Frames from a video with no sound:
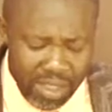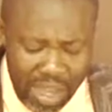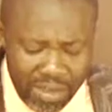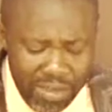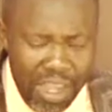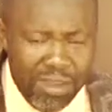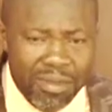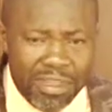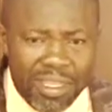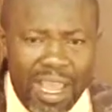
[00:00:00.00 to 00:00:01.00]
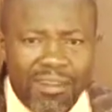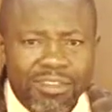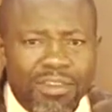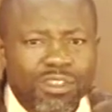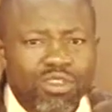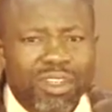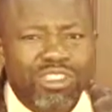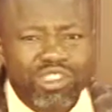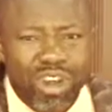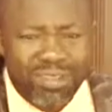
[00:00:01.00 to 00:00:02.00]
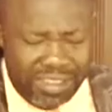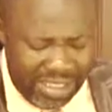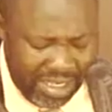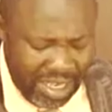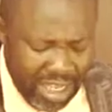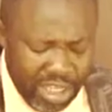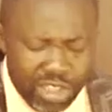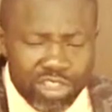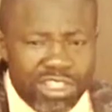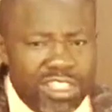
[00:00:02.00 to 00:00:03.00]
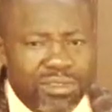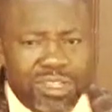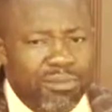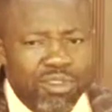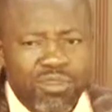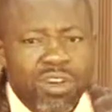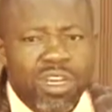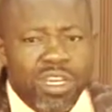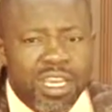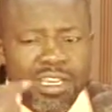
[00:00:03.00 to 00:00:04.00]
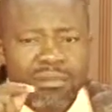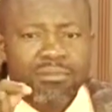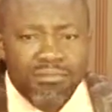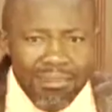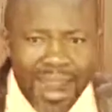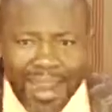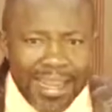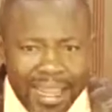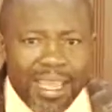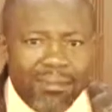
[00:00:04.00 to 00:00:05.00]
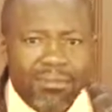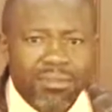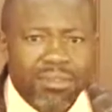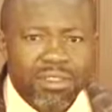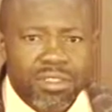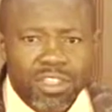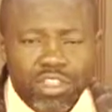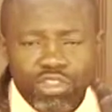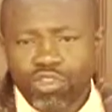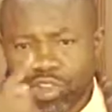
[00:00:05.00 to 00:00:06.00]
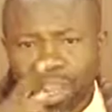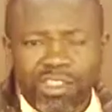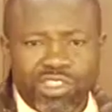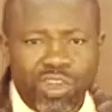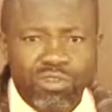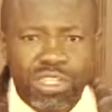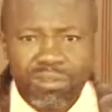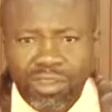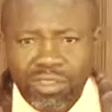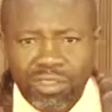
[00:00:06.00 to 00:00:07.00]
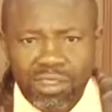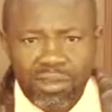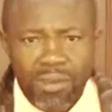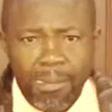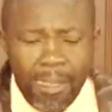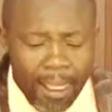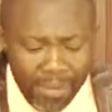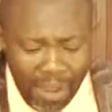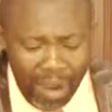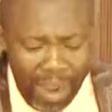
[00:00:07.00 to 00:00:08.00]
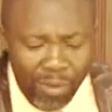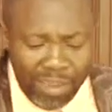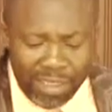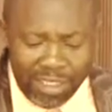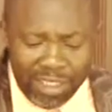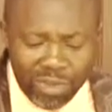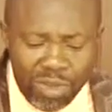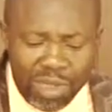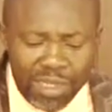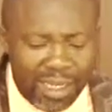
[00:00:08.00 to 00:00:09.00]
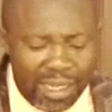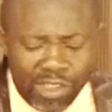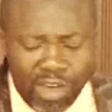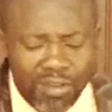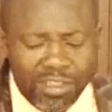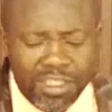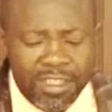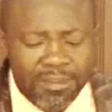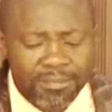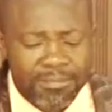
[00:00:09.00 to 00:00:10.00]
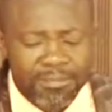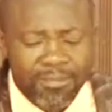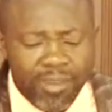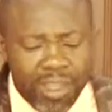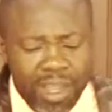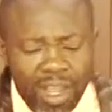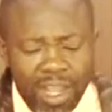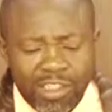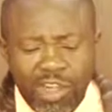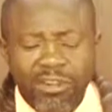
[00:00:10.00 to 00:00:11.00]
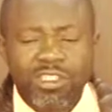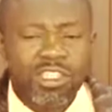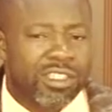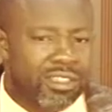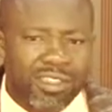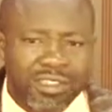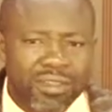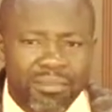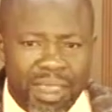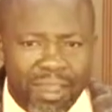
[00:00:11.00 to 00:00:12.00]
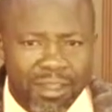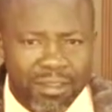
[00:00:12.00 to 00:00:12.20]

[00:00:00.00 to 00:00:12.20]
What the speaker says: Are you hearing me today? I've given you authority to deal with him. You, in my name, you cast out demons. Now, I want to tell you quickly that authority doesn't beg.